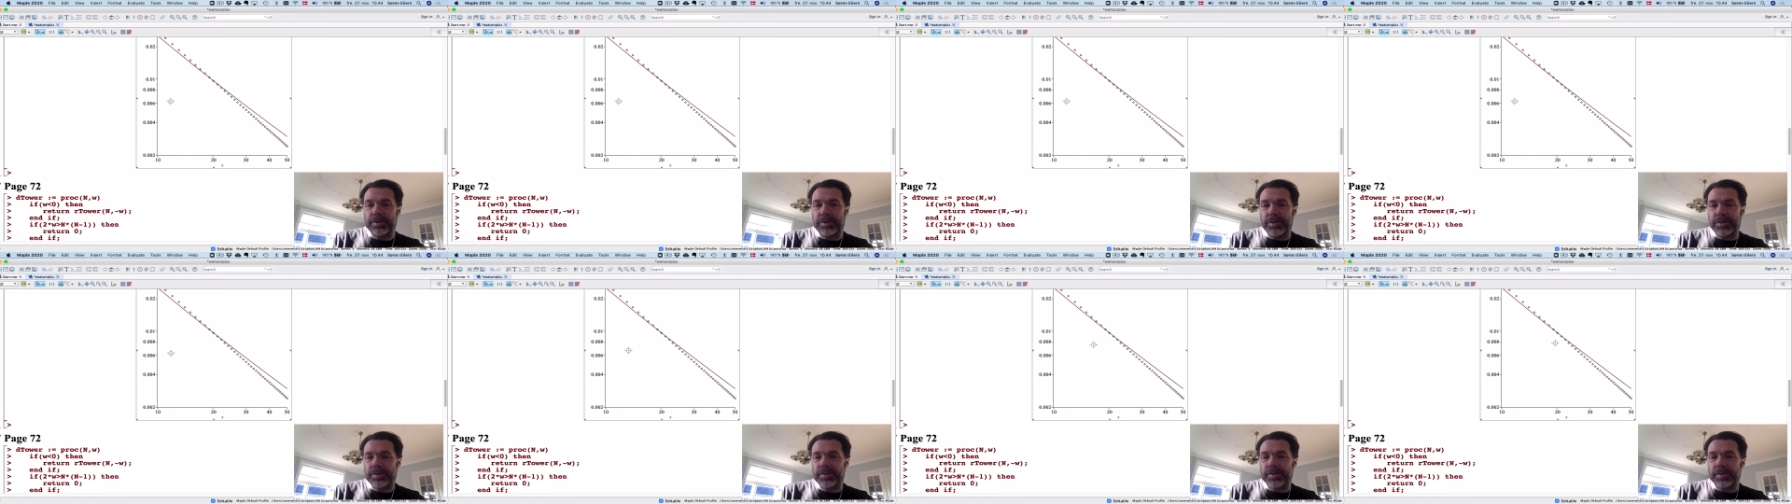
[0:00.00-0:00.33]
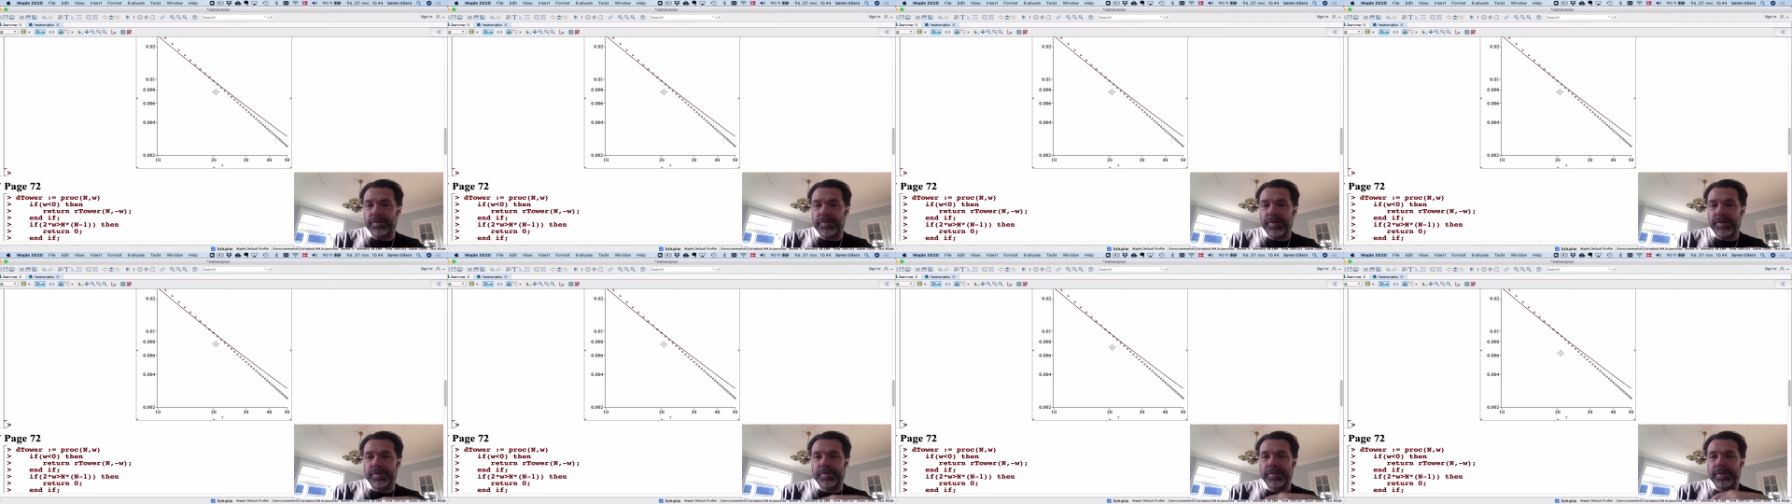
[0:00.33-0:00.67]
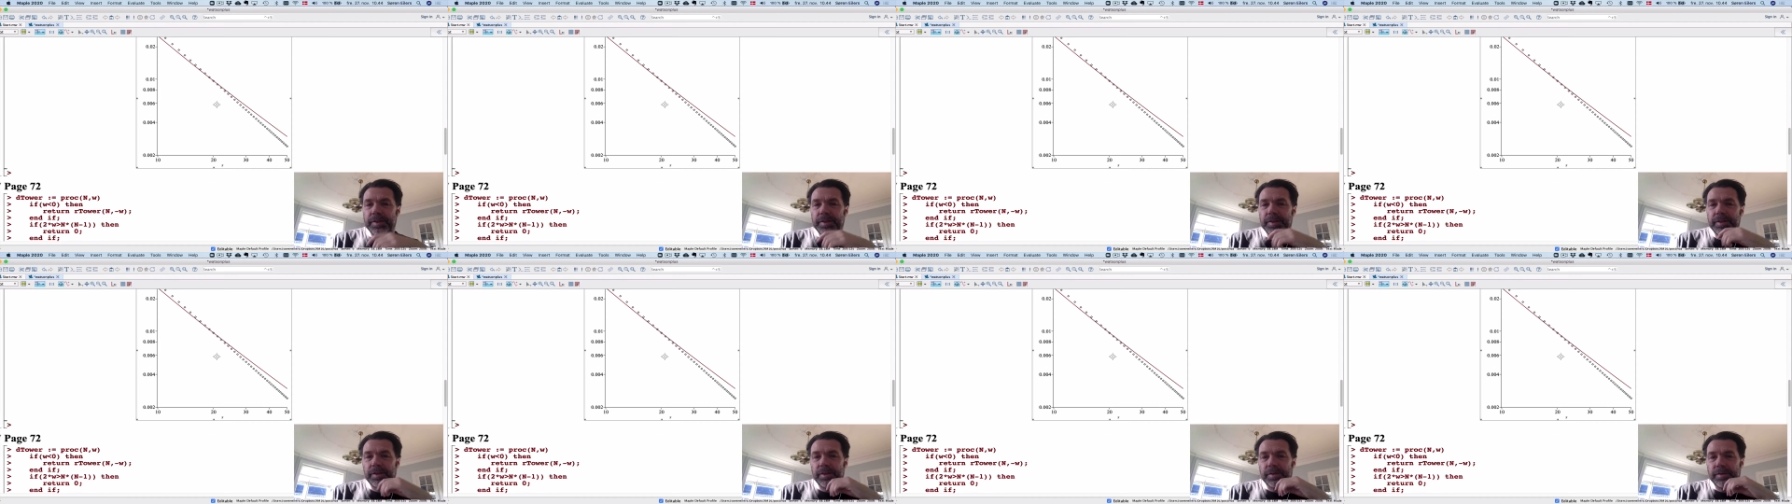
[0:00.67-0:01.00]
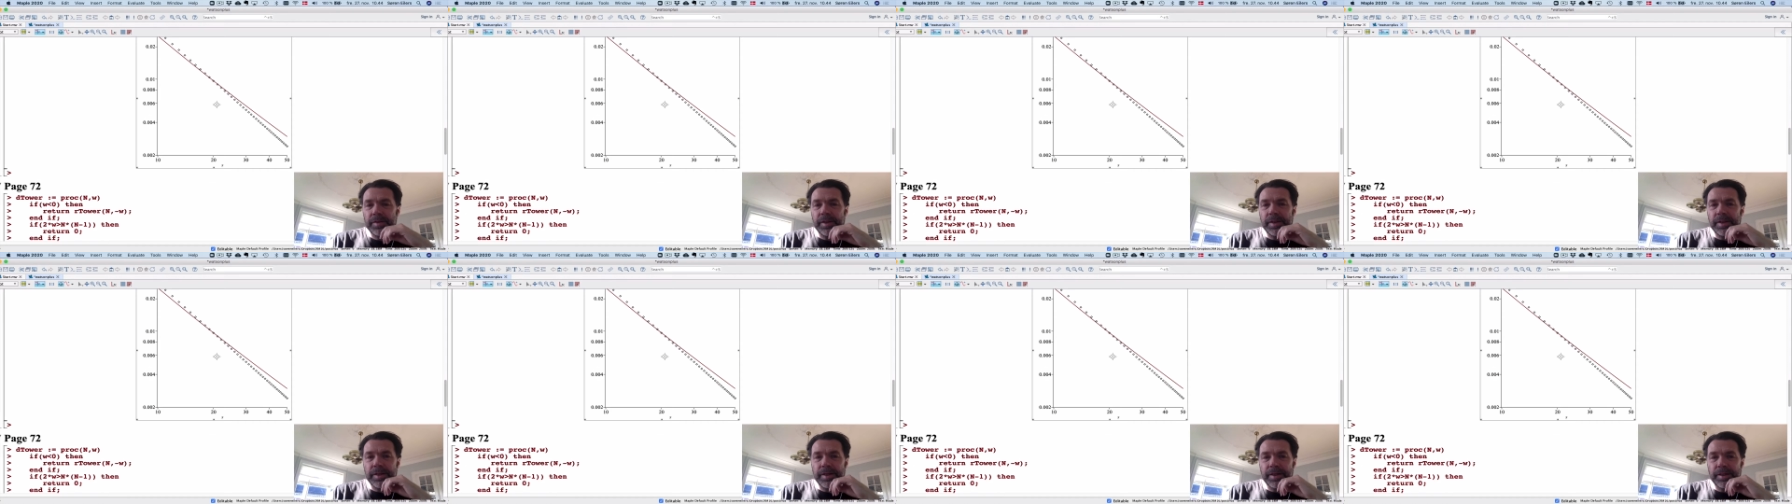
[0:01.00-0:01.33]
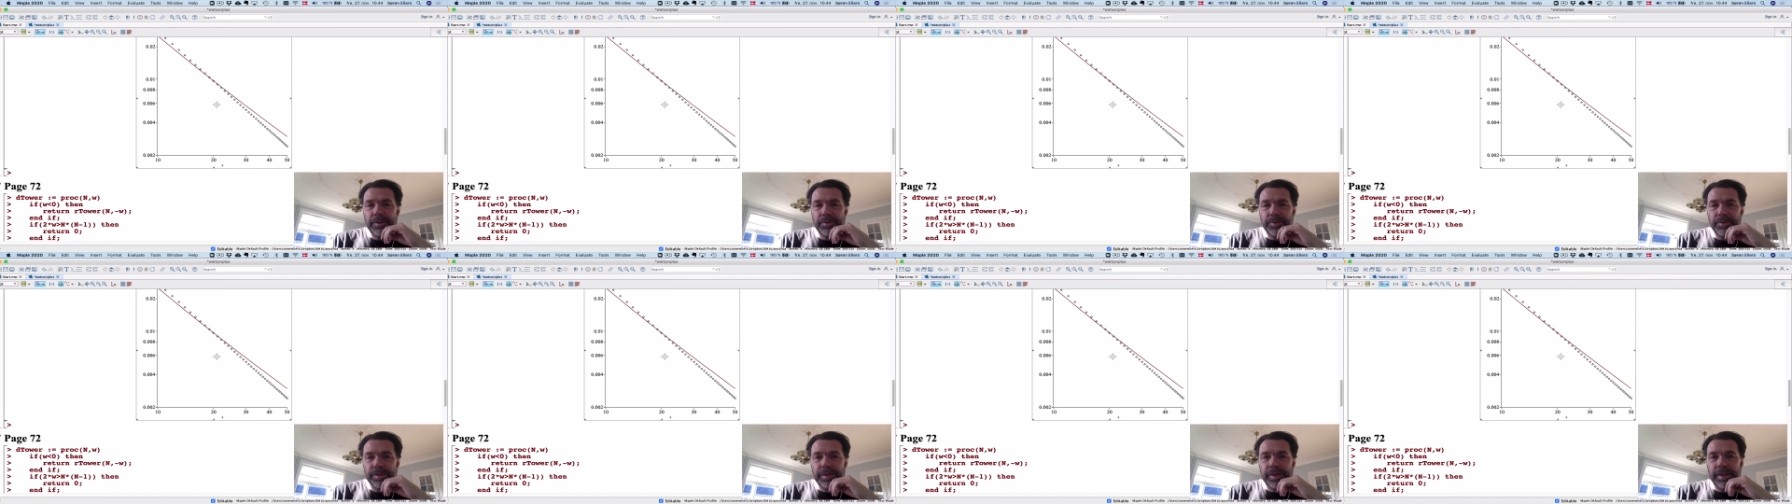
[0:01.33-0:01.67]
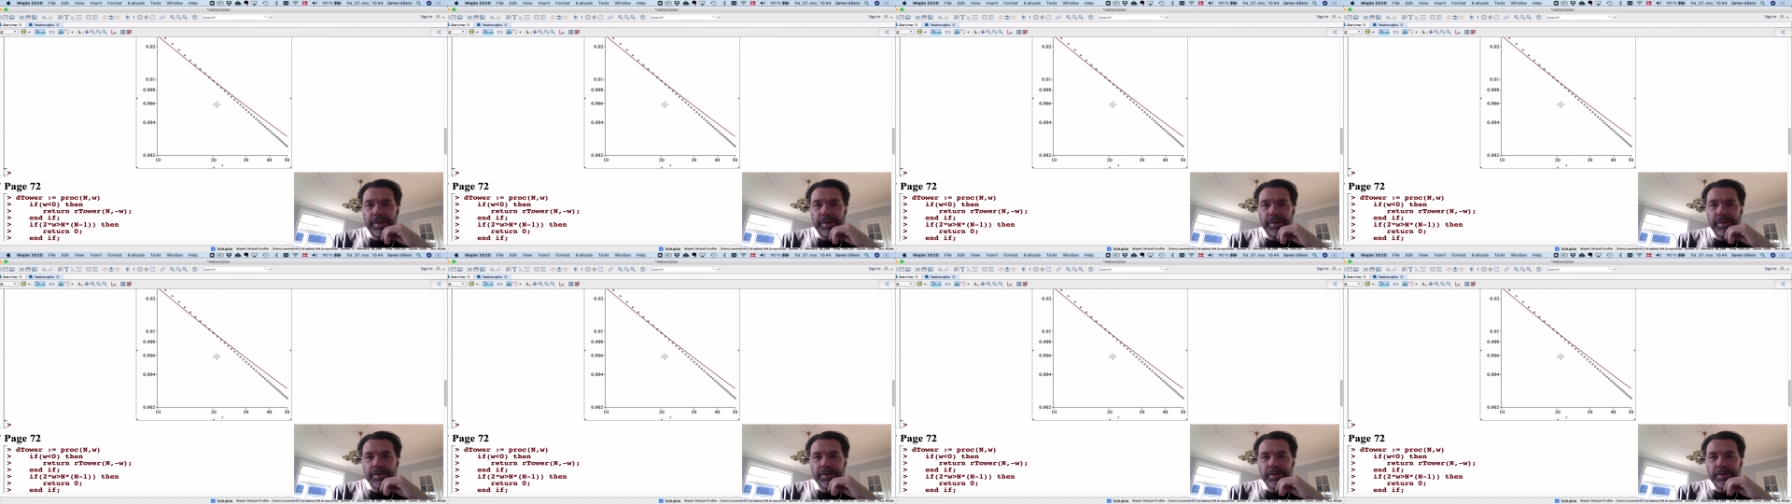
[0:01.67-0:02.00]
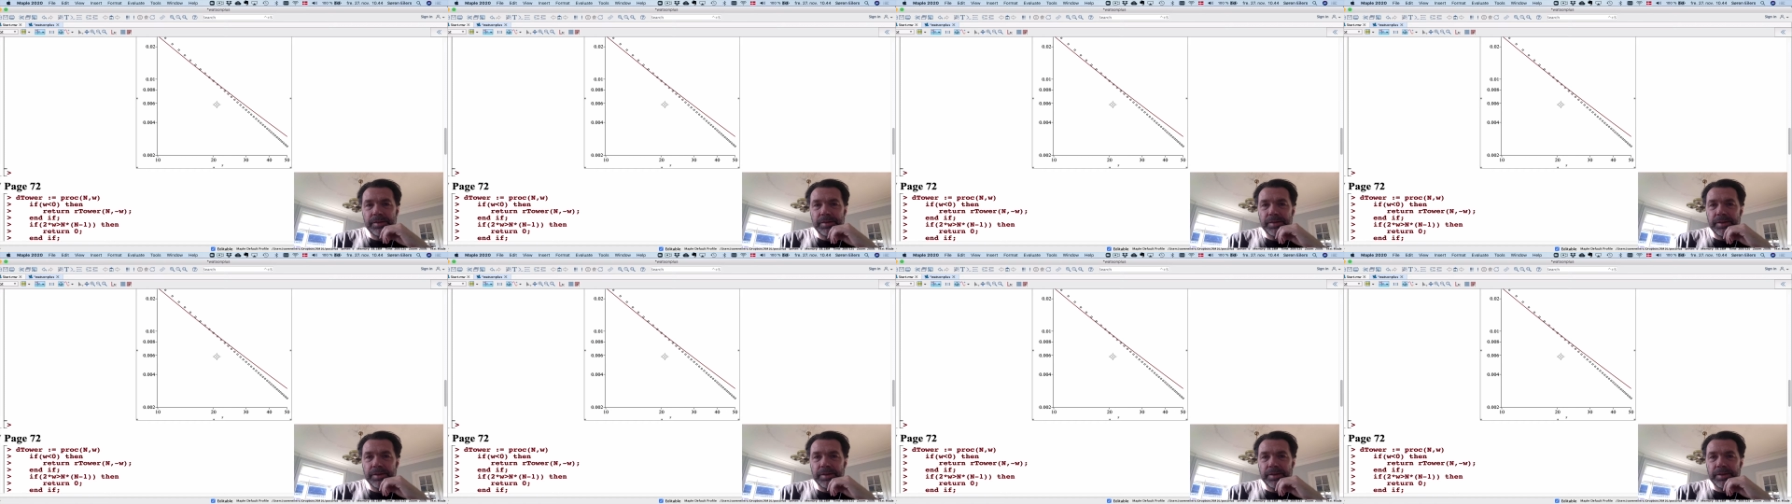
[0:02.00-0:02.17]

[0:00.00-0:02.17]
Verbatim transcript: just the 50 that I created